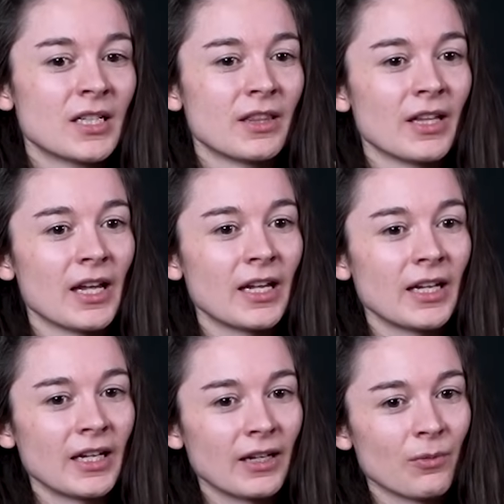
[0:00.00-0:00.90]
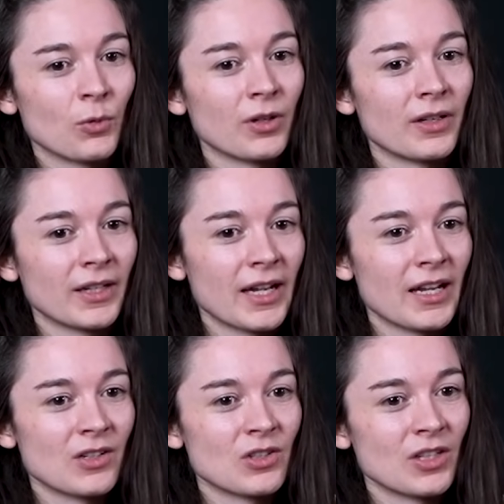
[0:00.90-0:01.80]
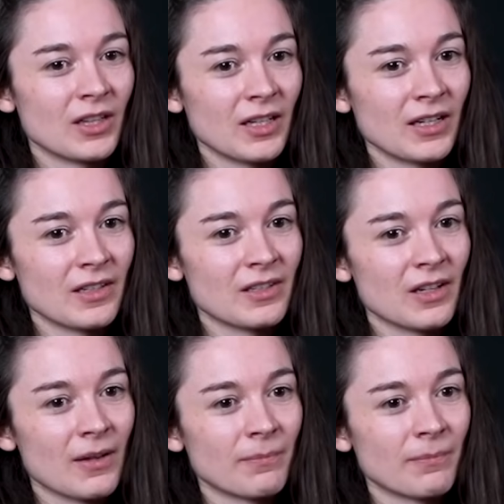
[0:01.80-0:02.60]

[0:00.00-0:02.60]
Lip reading: they were engaged in these